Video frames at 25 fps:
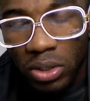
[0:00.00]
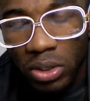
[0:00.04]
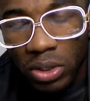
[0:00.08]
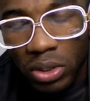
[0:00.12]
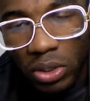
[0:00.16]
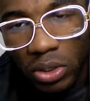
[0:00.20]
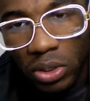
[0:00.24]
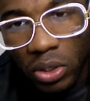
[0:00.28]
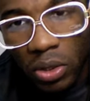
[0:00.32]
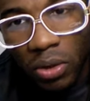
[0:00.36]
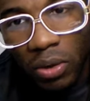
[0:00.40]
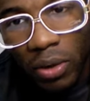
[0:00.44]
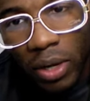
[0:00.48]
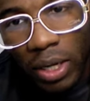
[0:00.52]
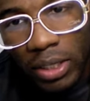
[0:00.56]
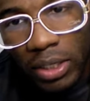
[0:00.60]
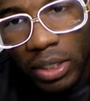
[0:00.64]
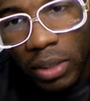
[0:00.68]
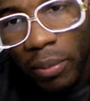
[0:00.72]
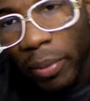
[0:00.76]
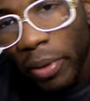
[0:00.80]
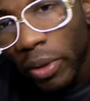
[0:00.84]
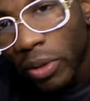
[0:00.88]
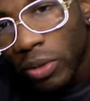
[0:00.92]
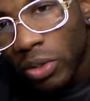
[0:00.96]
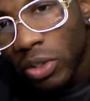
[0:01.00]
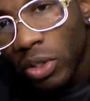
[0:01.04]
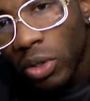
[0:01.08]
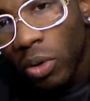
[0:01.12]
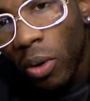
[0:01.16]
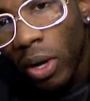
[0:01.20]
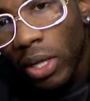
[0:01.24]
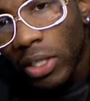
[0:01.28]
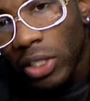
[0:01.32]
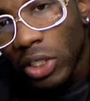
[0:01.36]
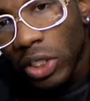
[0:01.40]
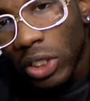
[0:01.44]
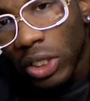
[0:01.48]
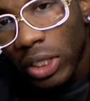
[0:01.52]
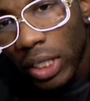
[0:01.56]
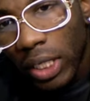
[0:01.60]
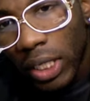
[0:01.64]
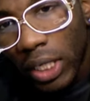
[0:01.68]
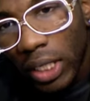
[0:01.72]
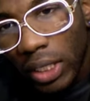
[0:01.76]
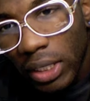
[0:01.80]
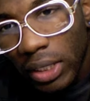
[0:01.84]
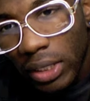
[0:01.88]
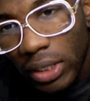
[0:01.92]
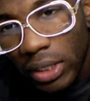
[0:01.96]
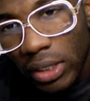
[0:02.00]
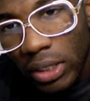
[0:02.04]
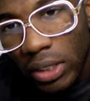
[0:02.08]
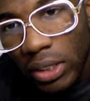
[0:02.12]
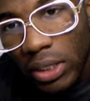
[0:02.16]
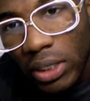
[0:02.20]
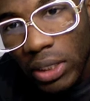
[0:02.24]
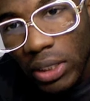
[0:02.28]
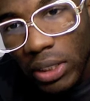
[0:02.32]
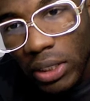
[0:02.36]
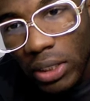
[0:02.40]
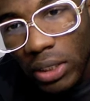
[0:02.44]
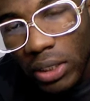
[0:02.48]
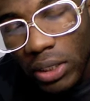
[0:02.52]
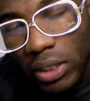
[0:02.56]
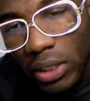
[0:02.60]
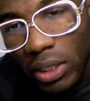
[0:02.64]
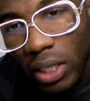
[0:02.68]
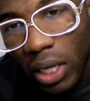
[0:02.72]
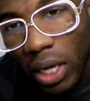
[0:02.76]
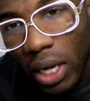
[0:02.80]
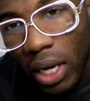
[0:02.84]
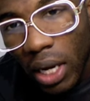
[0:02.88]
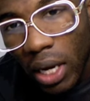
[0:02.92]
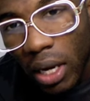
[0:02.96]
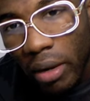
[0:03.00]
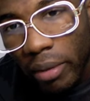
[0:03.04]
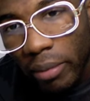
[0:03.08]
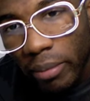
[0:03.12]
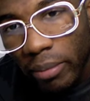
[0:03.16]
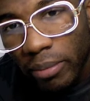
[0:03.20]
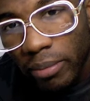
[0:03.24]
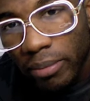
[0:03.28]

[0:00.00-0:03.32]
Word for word: So I suppose the question is, is um,